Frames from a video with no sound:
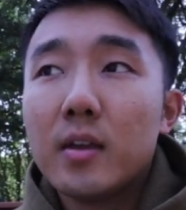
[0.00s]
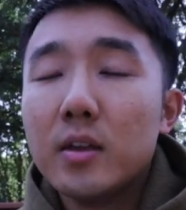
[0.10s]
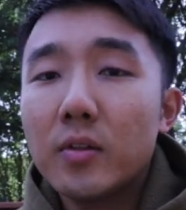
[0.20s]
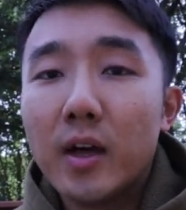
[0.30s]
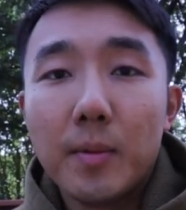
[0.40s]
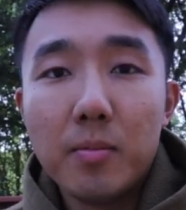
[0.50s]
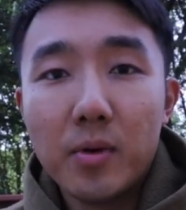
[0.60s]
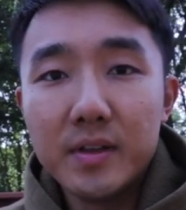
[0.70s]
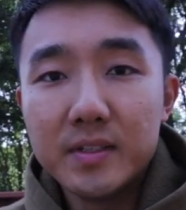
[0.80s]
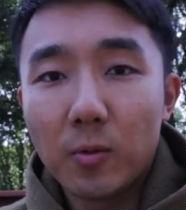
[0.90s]
you know, a lot of my
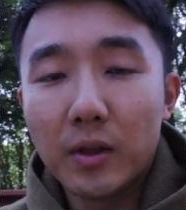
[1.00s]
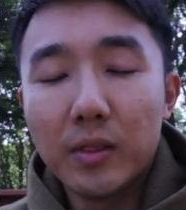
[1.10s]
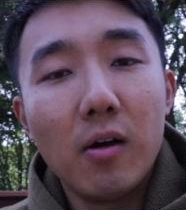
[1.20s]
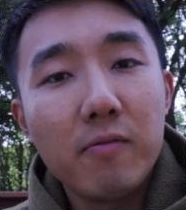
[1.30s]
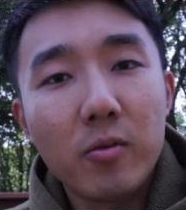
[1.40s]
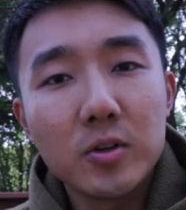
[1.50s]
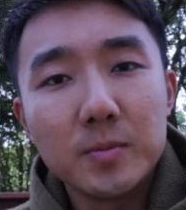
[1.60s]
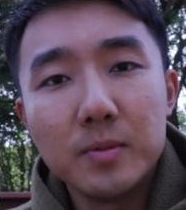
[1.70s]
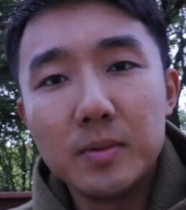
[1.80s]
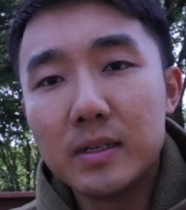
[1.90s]
buddies, they work in law
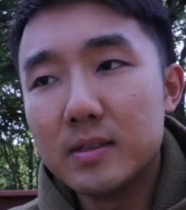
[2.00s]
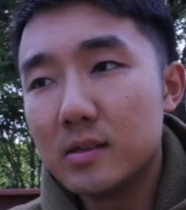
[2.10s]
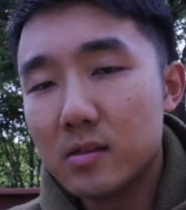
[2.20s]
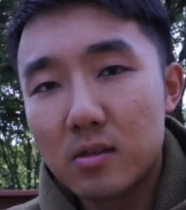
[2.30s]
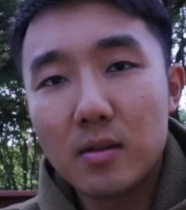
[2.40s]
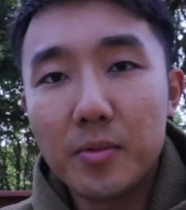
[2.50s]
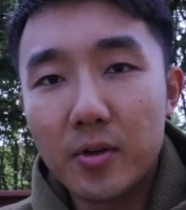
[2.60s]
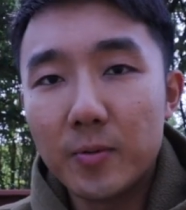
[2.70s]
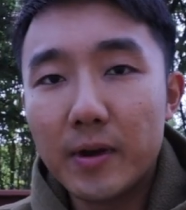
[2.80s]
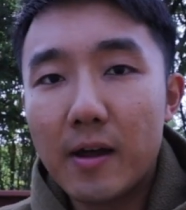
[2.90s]
enforcement because I'm
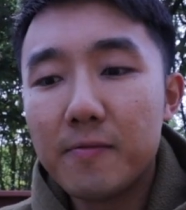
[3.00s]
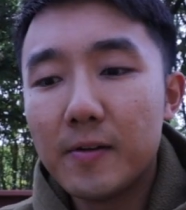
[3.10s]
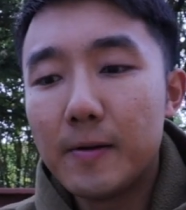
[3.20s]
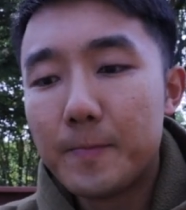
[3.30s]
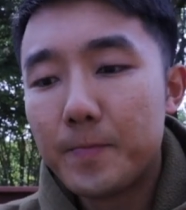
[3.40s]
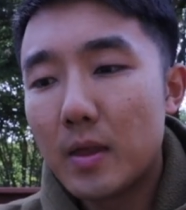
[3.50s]
31 Alpha.